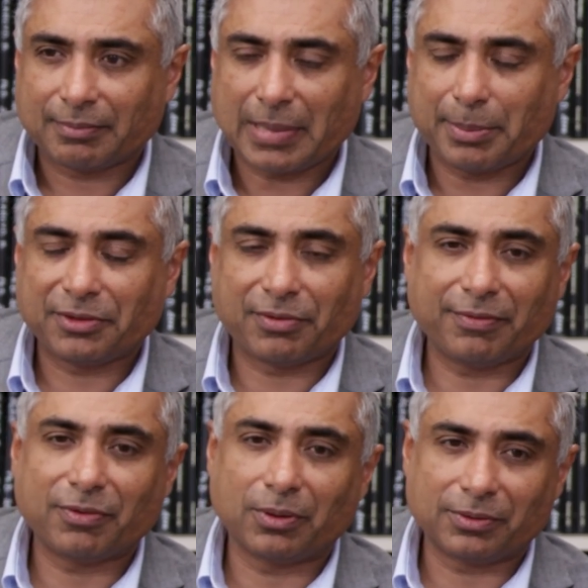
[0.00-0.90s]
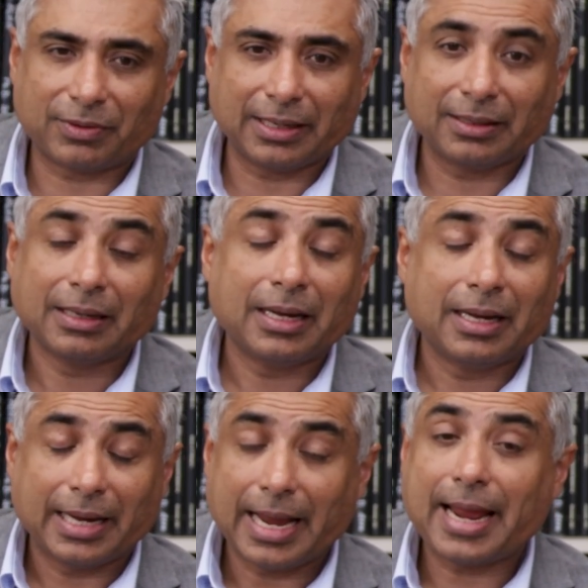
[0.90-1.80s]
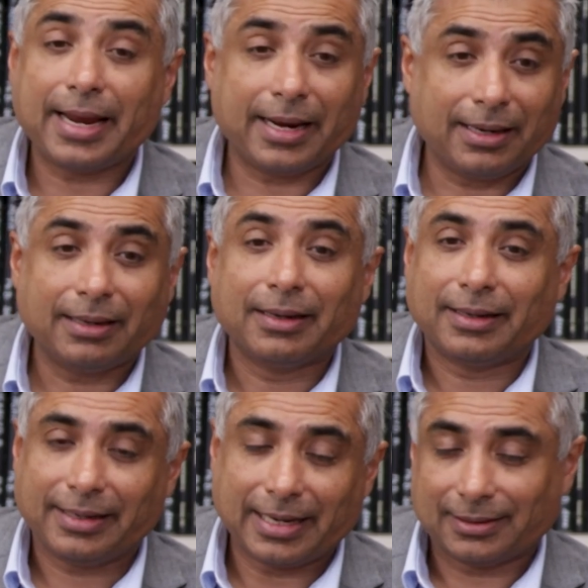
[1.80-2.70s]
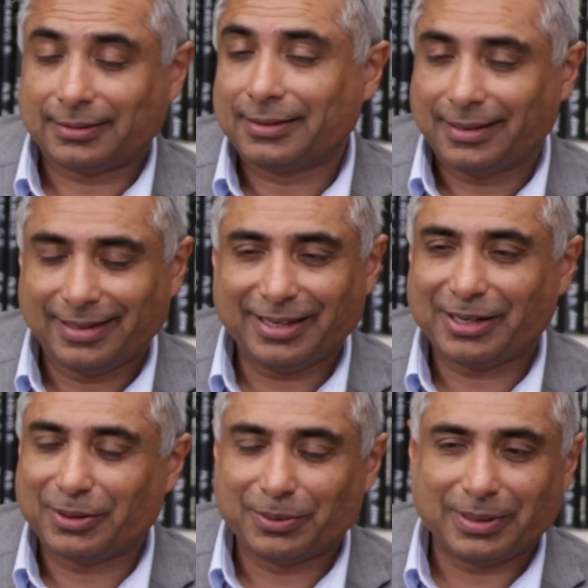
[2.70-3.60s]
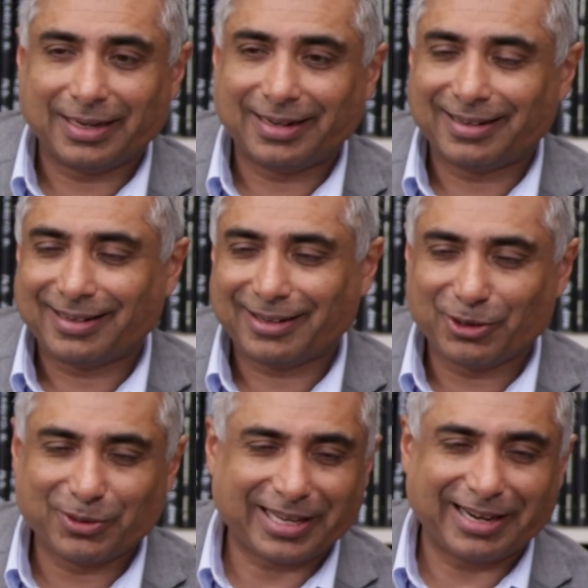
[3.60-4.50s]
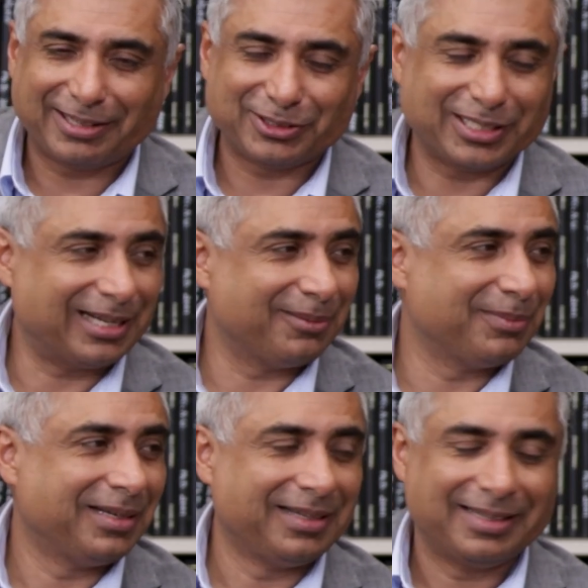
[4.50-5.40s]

maybe threefold, right? A, yes, go to the Cares Hub,